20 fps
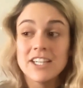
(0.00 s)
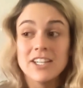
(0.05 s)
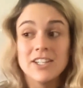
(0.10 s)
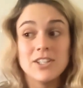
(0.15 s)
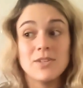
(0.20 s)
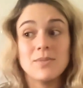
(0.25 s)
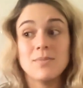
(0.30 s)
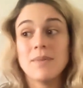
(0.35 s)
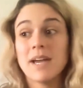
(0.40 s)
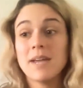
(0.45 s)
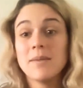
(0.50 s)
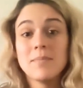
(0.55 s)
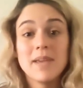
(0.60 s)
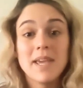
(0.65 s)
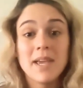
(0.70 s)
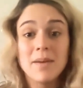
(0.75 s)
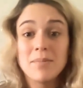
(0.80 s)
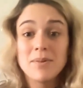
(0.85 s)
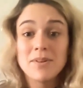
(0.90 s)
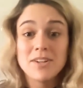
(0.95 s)
You might
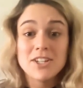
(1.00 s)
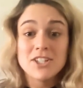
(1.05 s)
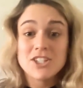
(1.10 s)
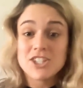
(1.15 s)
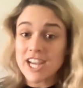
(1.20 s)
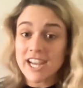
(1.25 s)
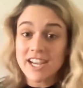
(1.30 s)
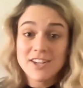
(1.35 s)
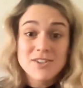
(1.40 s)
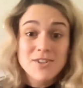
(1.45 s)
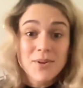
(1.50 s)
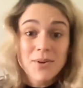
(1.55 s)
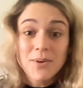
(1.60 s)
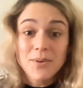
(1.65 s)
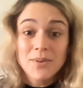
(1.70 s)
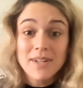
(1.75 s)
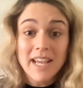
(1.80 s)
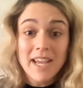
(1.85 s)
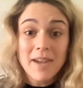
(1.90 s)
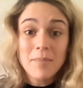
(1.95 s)
be able to change a
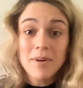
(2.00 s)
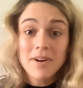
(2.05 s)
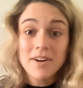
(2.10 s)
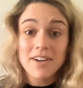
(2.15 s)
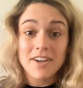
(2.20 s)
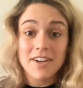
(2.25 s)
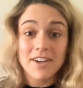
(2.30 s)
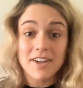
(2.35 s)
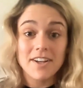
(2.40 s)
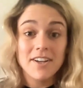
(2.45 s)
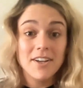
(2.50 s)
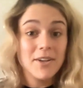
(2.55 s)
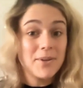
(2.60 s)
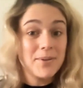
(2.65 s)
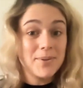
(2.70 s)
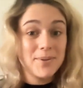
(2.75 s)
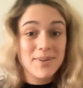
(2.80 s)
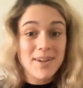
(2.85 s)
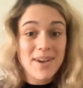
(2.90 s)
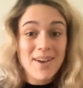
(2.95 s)
whole neighborhood.
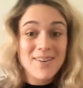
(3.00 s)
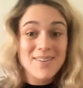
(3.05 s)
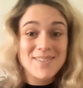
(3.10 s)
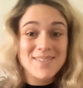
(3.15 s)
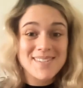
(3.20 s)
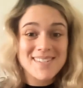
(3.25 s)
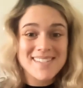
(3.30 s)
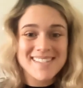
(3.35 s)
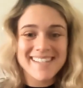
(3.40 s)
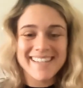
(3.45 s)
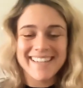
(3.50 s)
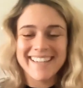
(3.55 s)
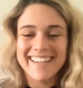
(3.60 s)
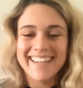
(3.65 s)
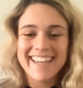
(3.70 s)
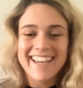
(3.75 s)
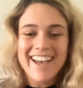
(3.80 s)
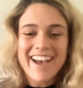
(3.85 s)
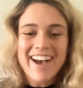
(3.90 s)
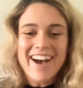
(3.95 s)
Who knows?
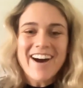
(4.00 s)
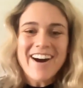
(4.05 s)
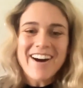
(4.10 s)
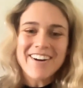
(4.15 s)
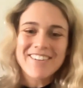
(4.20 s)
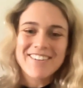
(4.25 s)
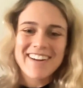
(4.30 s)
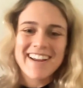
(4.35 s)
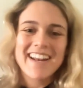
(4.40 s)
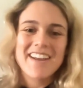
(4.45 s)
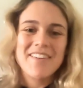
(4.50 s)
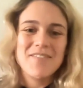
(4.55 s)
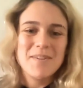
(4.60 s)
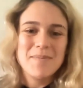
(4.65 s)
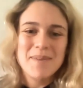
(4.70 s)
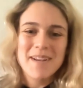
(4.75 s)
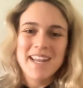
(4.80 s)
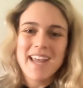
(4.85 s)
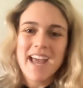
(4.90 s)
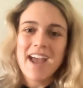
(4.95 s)
All right,
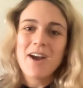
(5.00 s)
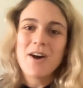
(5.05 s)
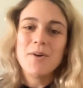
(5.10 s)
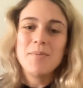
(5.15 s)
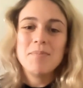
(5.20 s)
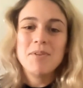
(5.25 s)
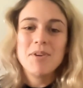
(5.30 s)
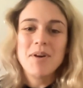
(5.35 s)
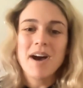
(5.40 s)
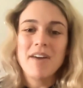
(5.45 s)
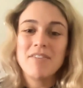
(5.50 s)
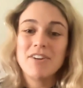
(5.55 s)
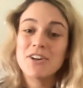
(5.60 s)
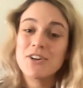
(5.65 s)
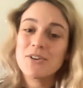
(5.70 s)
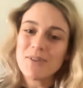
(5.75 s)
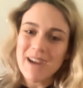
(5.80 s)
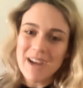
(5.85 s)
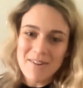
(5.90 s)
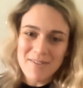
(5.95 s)
everybody, I hope you have a
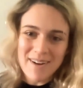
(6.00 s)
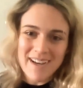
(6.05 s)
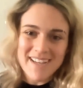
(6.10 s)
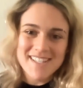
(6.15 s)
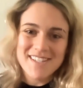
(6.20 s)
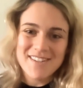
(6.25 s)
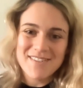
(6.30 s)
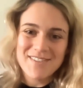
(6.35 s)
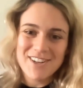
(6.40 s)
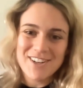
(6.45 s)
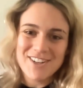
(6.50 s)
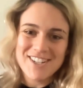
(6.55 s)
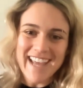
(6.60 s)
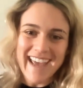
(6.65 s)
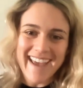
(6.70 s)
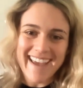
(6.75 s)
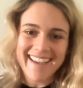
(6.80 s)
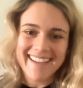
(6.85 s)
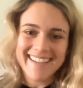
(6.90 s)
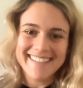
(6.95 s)
great rest of your
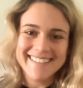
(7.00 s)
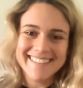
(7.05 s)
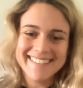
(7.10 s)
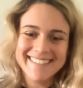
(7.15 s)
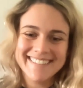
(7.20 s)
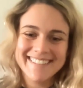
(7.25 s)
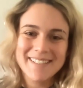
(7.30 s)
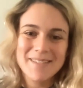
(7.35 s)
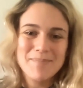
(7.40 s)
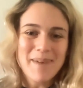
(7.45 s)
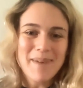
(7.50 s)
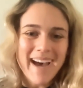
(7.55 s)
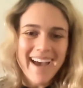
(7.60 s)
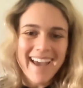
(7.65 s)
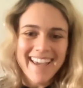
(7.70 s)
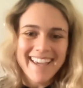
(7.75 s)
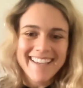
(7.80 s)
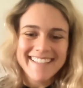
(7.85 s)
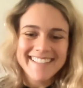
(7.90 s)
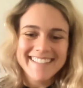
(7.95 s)
day.
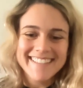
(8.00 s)
Bye.